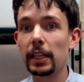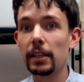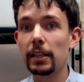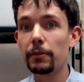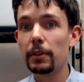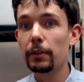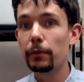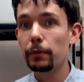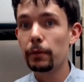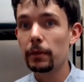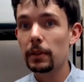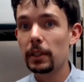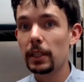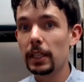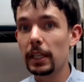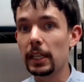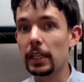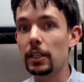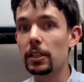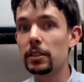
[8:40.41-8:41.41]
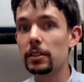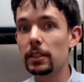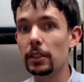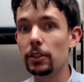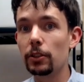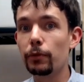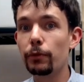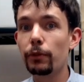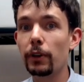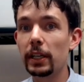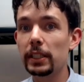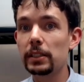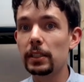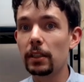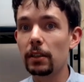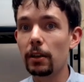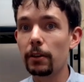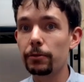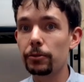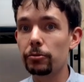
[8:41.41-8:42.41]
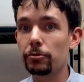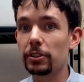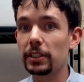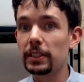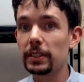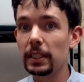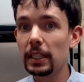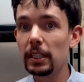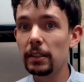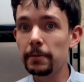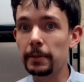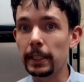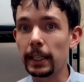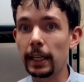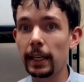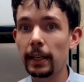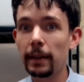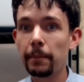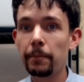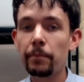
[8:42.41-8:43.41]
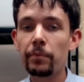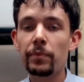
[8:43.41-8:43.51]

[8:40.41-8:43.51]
Even if he continued fighting after receiving it,